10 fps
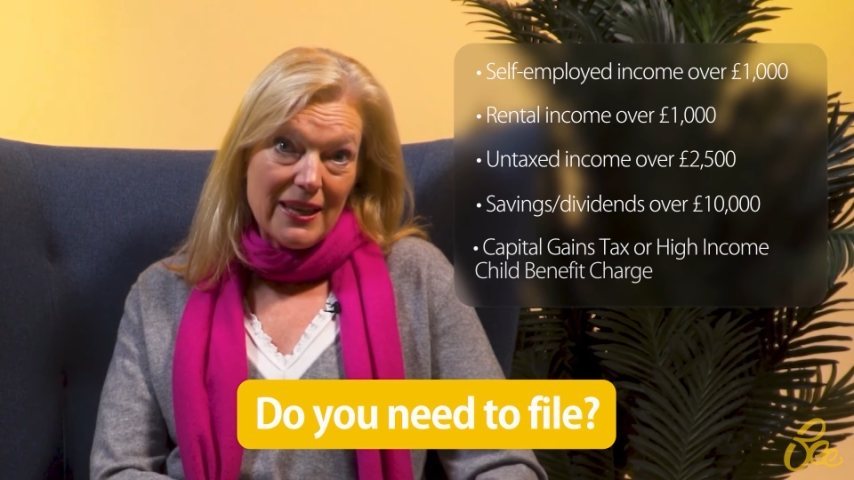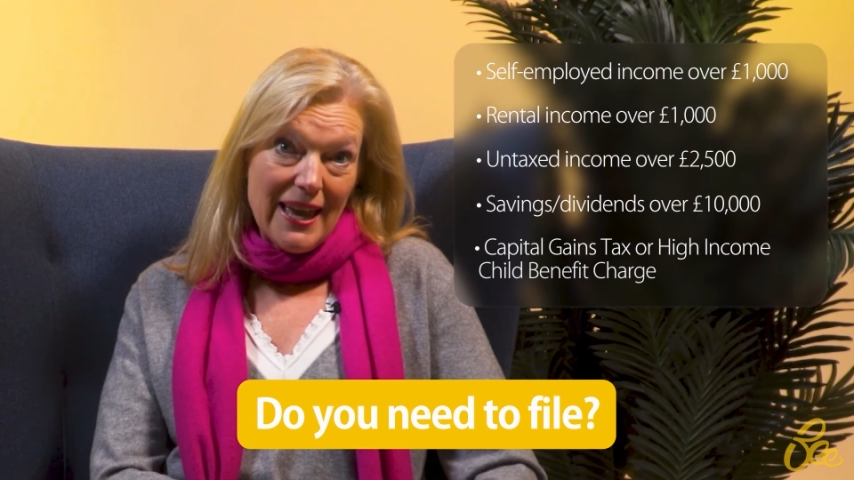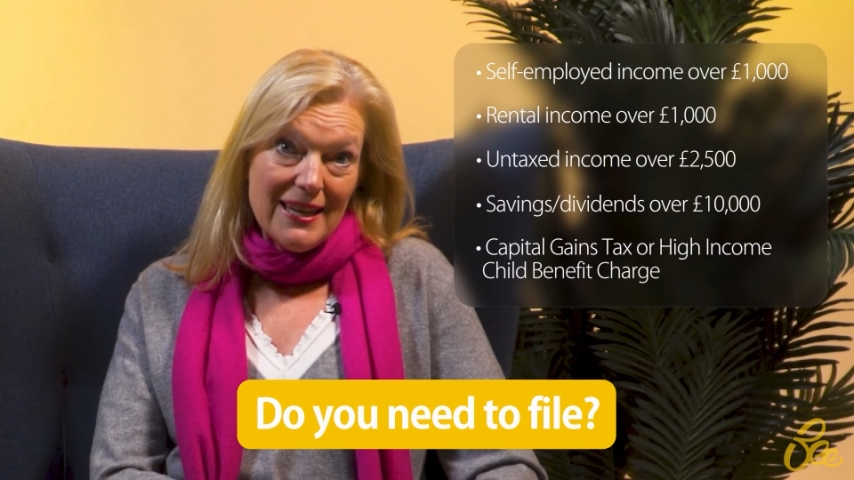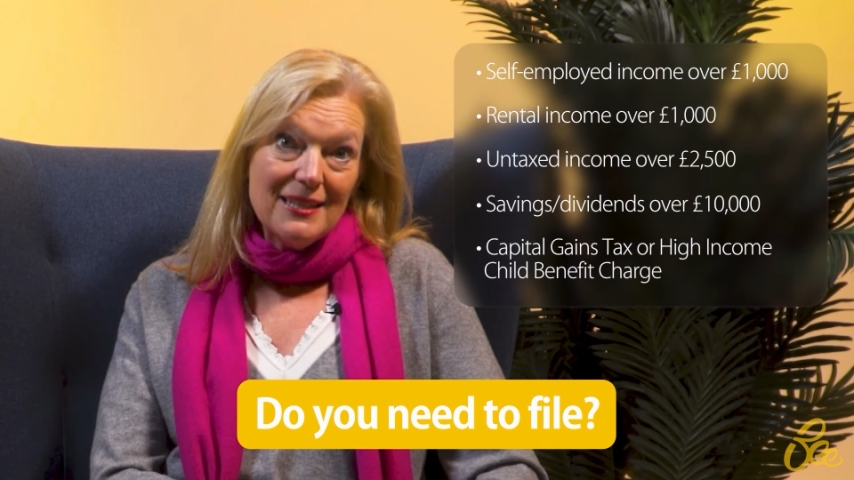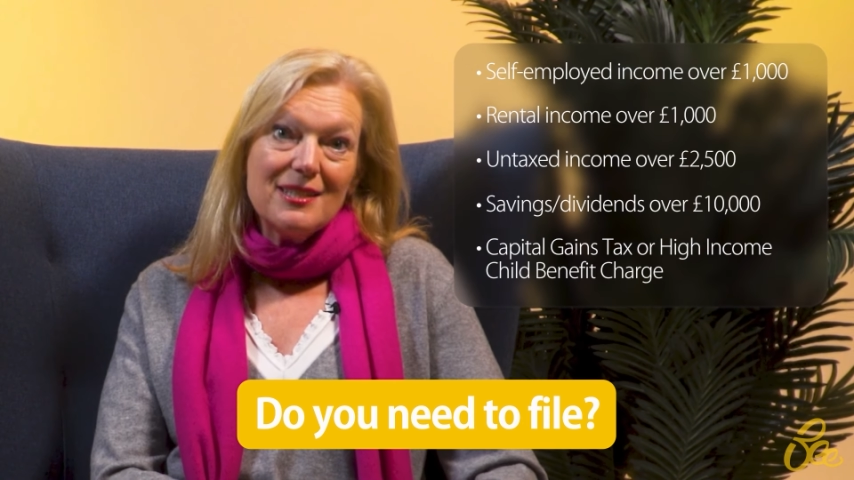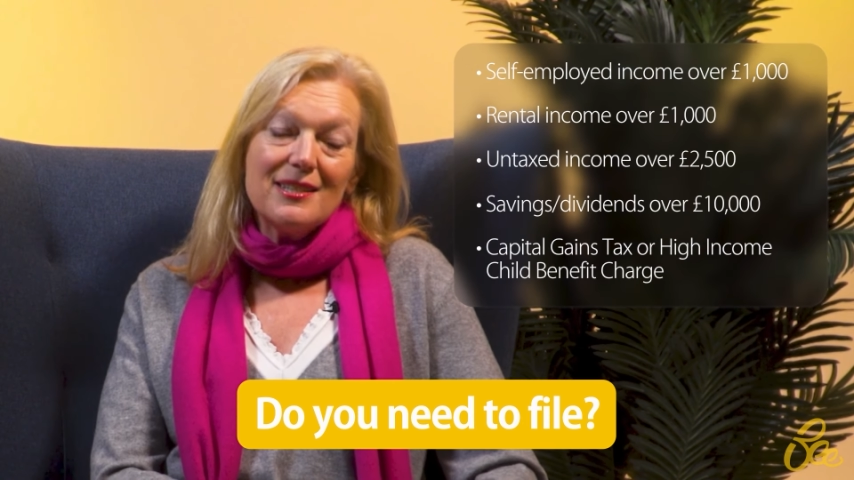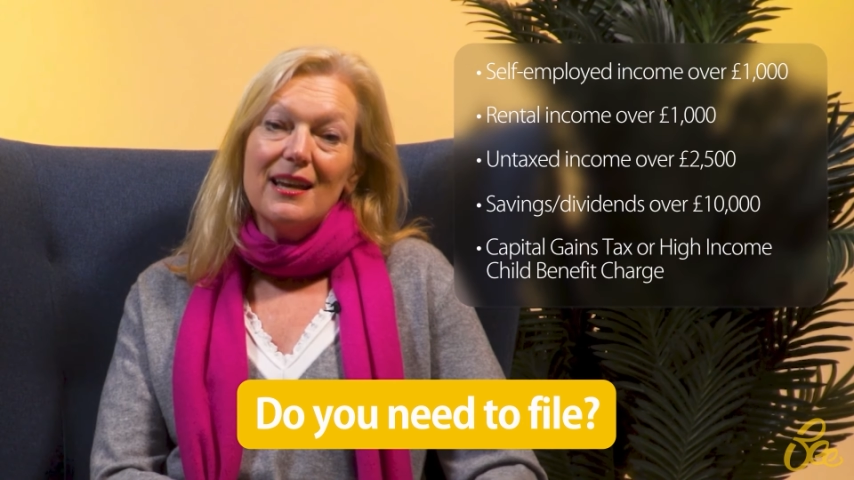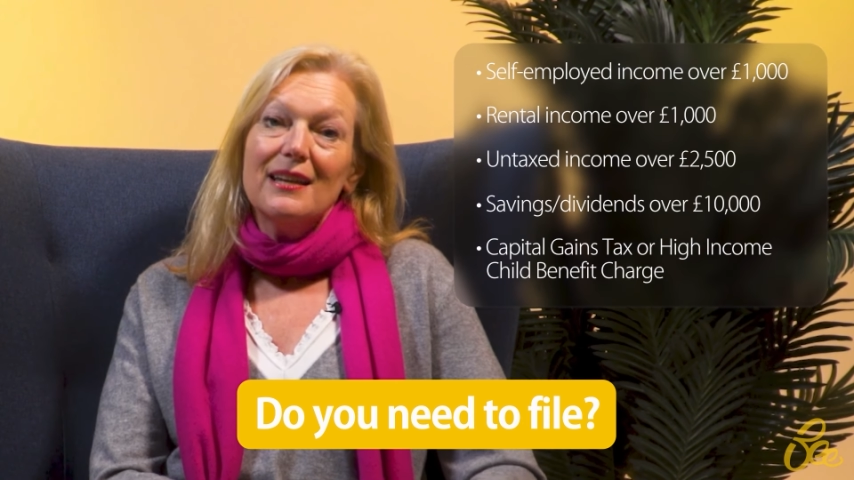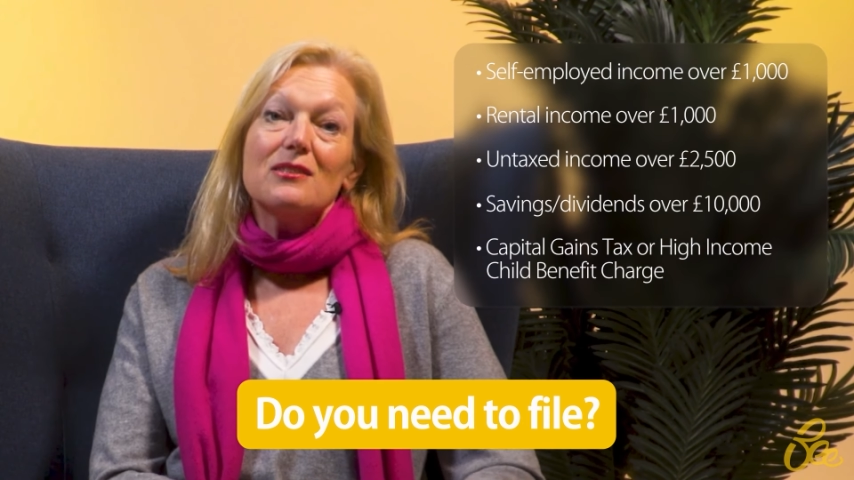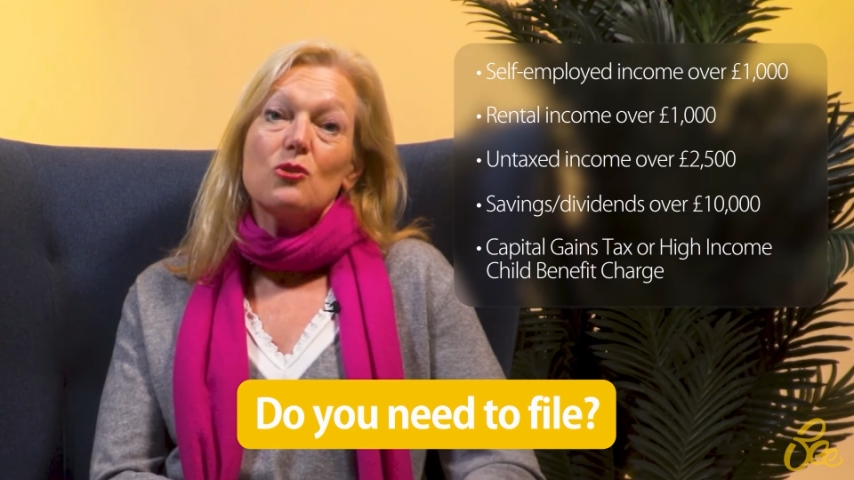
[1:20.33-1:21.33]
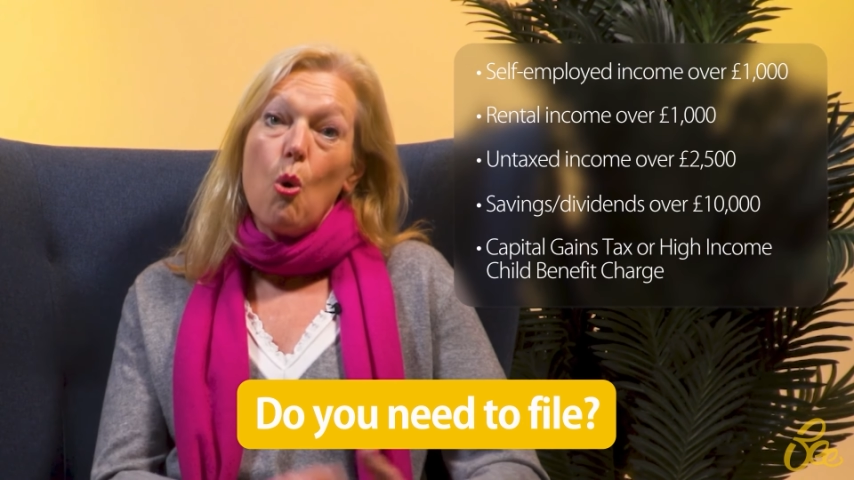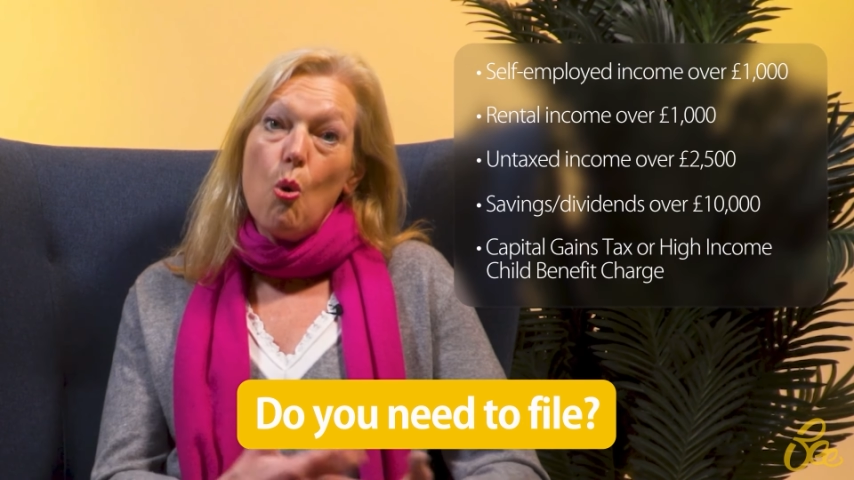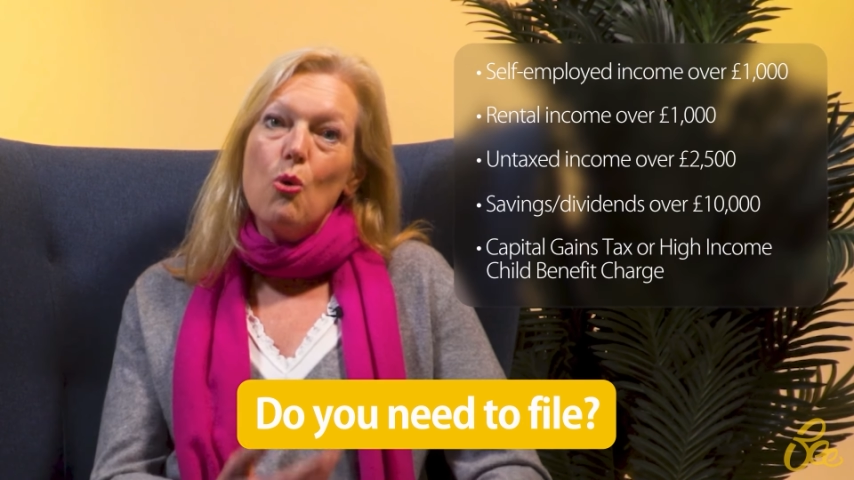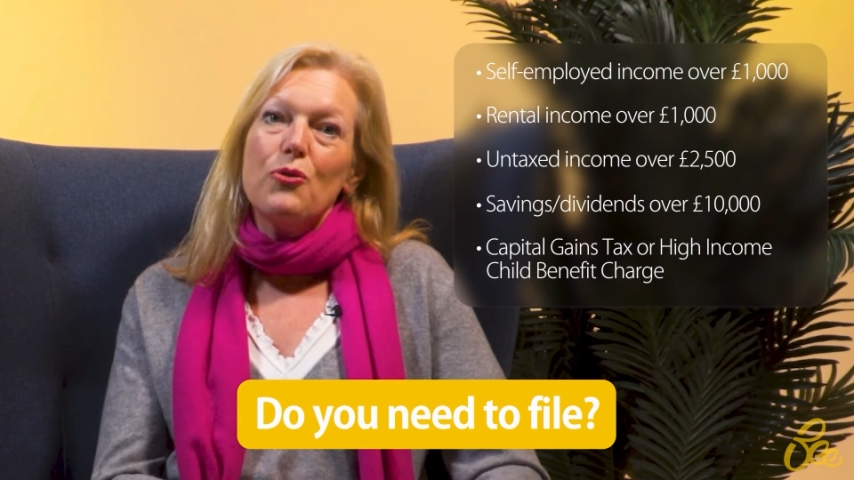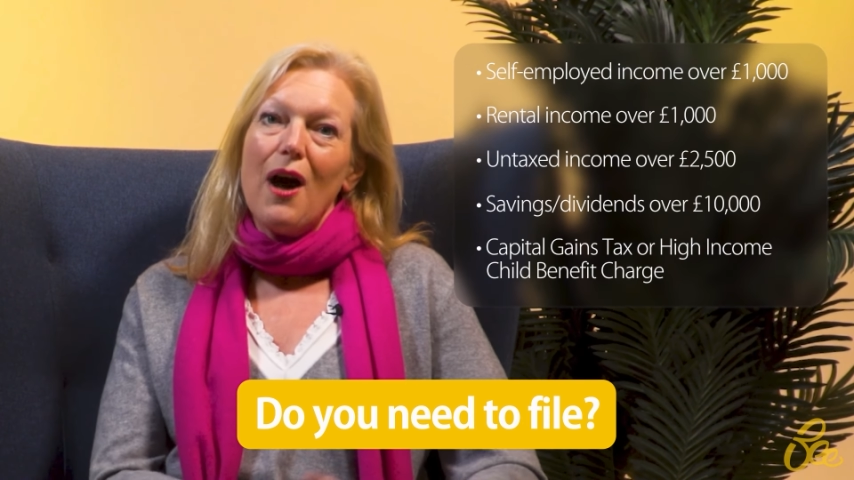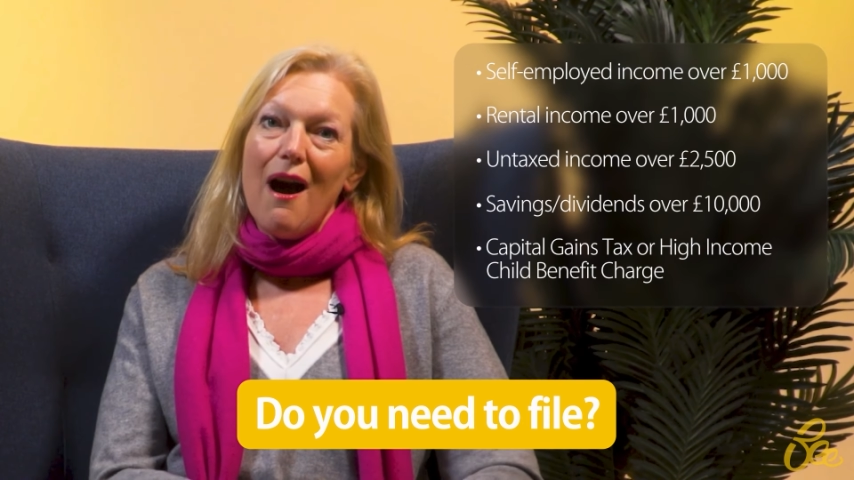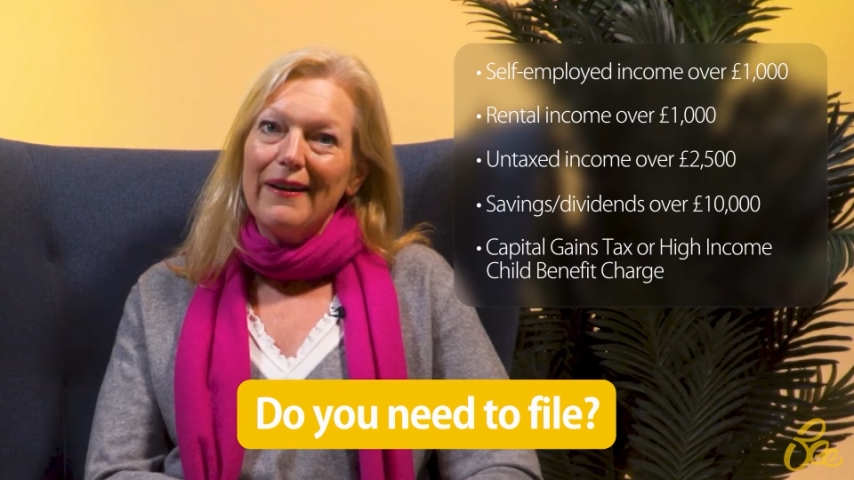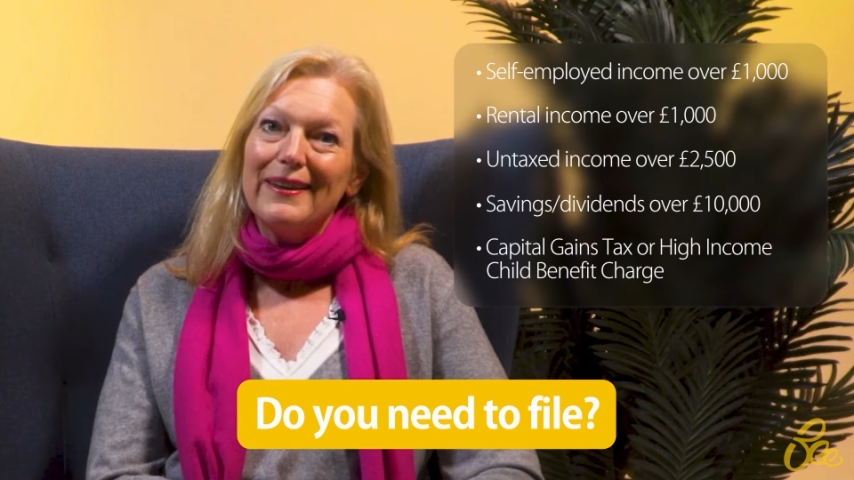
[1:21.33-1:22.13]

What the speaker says: gains tax or the high